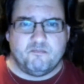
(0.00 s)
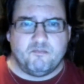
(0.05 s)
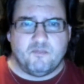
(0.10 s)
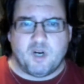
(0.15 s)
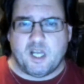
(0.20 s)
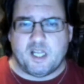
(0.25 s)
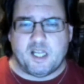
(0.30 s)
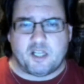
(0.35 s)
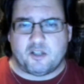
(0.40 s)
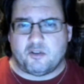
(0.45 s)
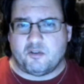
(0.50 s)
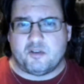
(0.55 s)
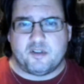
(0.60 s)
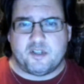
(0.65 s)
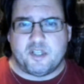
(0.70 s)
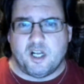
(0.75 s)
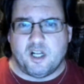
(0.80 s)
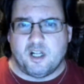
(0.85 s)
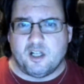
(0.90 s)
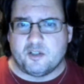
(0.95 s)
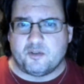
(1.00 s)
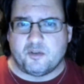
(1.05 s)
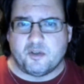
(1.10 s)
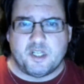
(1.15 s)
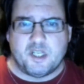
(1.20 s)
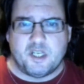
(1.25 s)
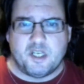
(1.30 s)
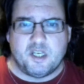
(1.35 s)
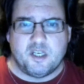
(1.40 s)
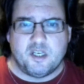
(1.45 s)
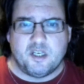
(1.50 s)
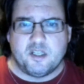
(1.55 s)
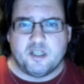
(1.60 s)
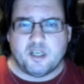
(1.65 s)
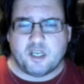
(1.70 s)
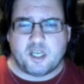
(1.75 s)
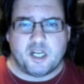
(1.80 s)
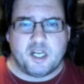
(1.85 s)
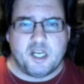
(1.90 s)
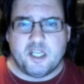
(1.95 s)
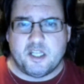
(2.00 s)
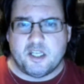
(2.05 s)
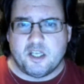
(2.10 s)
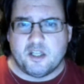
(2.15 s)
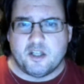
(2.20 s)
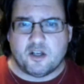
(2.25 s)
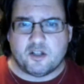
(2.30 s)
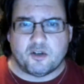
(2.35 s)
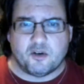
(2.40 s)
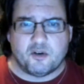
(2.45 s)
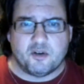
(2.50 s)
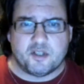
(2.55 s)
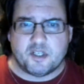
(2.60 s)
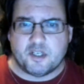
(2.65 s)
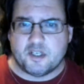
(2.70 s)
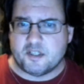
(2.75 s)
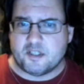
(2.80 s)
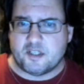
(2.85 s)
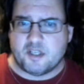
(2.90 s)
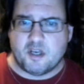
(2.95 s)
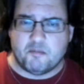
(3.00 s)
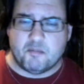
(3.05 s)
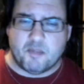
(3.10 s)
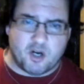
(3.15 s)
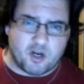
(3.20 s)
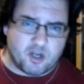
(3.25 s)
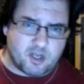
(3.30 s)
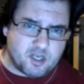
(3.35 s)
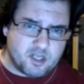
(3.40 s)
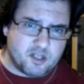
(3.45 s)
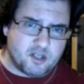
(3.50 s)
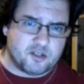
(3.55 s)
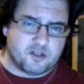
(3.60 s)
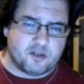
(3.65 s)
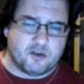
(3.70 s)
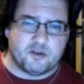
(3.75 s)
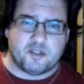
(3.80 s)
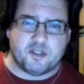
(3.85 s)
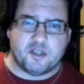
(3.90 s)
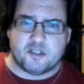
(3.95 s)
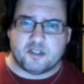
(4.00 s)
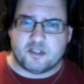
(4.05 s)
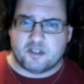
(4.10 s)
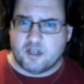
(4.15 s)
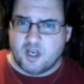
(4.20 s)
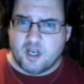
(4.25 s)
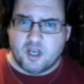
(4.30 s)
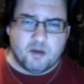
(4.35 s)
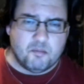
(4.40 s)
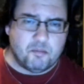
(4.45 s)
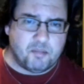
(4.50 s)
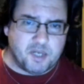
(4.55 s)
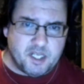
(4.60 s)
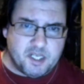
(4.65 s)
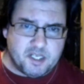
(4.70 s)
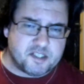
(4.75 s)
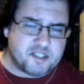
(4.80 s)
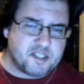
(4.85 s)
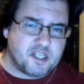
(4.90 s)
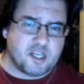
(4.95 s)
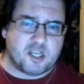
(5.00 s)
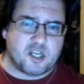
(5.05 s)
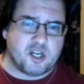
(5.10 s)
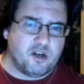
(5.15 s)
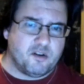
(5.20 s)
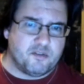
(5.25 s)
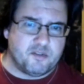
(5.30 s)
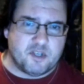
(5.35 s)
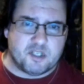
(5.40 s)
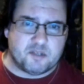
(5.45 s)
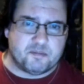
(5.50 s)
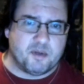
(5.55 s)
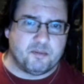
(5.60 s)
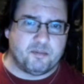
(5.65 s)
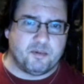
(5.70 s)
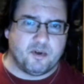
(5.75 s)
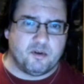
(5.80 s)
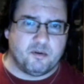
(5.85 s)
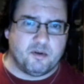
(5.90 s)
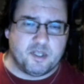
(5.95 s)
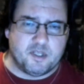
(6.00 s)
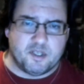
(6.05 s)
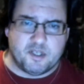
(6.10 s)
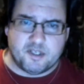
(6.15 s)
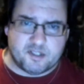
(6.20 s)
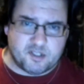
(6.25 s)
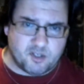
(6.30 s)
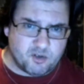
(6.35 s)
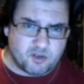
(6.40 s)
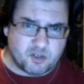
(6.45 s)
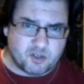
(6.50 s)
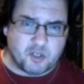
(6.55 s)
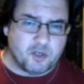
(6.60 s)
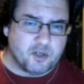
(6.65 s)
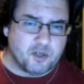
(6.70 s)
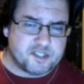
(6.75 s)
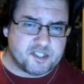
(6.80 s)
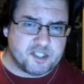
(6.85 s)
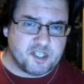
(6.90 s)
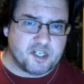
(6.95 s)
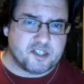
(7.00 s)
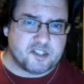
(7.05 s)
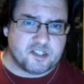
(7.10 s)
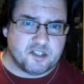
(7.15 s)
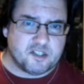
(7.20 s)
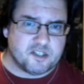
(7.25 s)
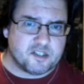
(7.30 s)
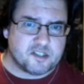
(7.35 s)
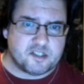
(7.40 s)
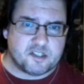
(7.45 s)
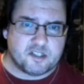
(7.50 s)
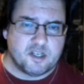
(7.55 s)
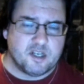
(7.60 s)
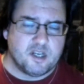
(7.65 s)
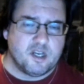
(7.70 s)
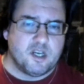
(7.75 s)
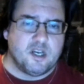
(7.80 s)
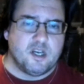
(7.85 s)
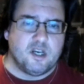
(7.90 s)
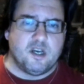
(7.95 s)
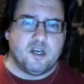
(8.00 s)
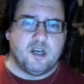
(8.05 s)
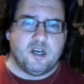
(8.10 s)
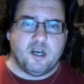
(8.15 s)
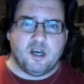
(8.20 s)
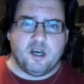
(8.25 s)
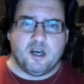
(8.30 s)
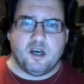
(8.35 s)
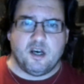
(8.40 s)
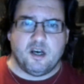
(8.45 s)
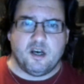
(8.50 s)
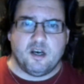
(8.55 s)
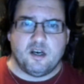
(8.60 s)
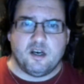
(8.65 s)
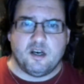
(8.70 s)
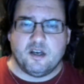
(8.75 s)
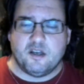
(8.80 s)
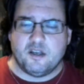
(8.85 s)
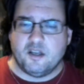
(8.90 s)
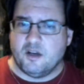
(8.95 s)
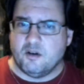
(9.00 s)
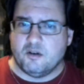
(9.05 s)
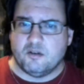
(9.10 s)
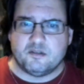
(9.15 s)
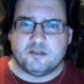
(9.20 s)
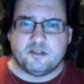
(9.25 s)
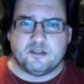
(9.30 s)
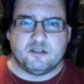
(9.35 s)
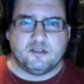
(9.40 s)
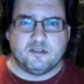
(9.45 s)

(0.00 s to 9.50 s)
what I'd like to tell to the the Canadian authorities, the American authorities, please take care of these people, and these are good citizens. Uh, you know,